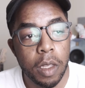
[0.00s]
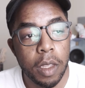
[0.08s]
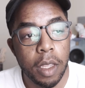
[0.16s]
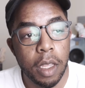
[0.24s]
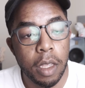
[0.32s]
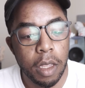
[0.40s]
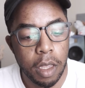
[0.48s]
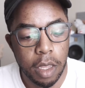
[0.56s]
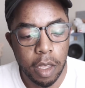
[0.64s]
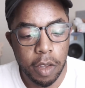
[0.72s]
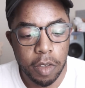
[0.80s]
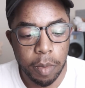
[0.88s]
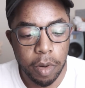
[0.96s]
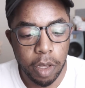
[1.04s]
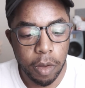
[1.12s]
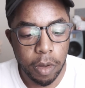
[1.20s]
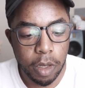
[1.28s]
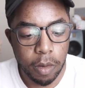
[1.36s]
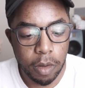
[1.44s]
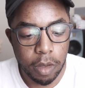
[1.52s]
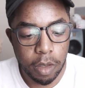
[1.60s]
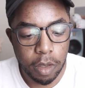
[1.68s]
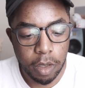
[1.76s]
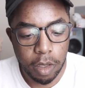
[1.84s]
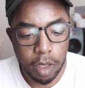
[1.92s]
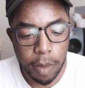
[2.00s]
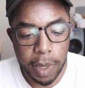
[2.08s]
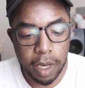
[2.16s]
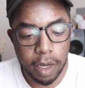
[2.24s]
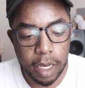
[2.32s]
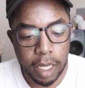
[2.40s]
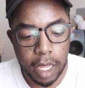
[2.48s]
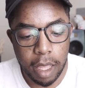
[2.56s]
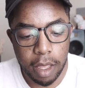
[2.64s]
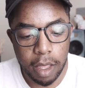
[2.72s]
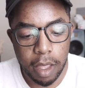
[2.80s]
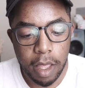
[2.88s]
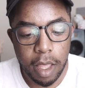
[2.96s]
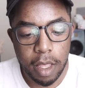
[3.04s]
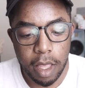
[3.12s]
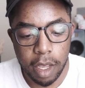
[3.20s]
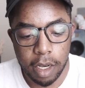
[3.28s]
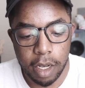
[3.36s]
yeah, that was a pretty quick one. I mean, I could